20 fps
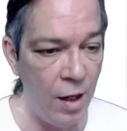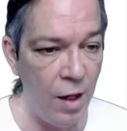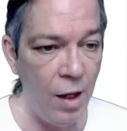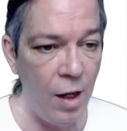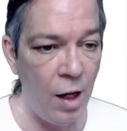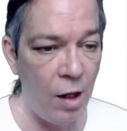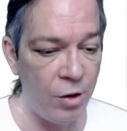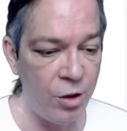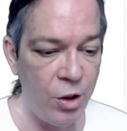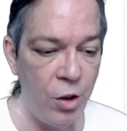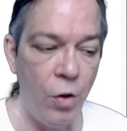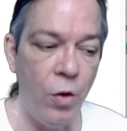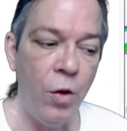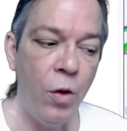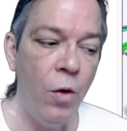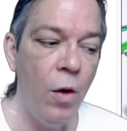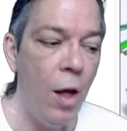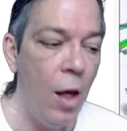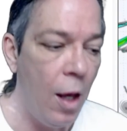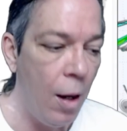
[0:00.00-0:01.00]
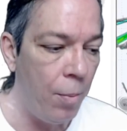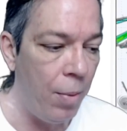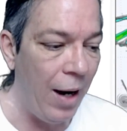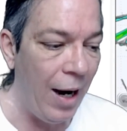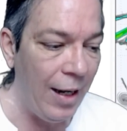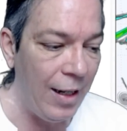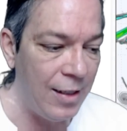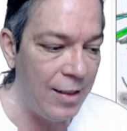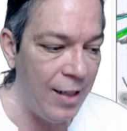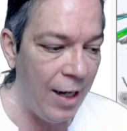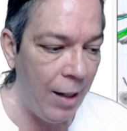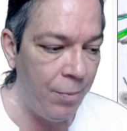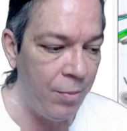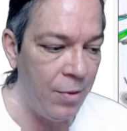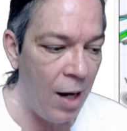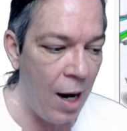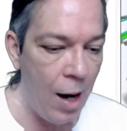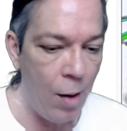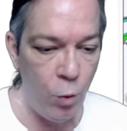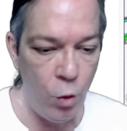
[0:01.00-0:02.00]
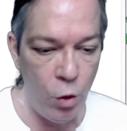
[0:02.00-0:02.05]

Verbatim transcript: I'll show you. But at the same time,